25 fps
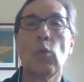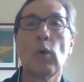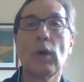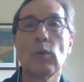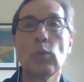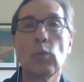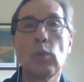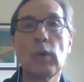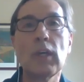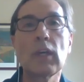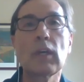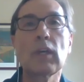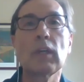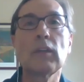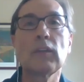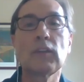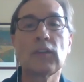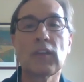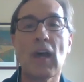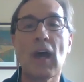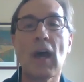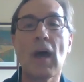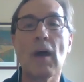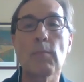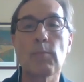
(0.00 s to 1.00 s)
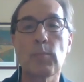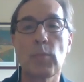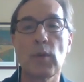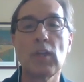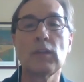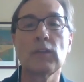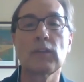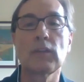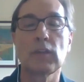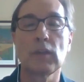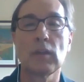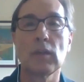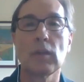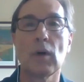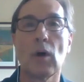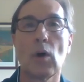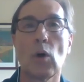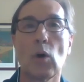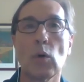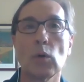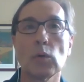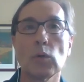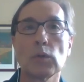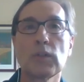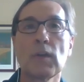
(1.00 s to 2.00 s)
So when we can tap
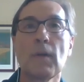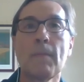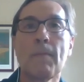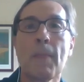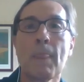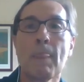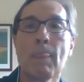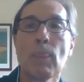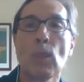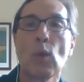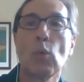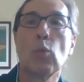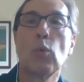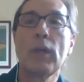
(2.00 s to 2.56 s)
into those,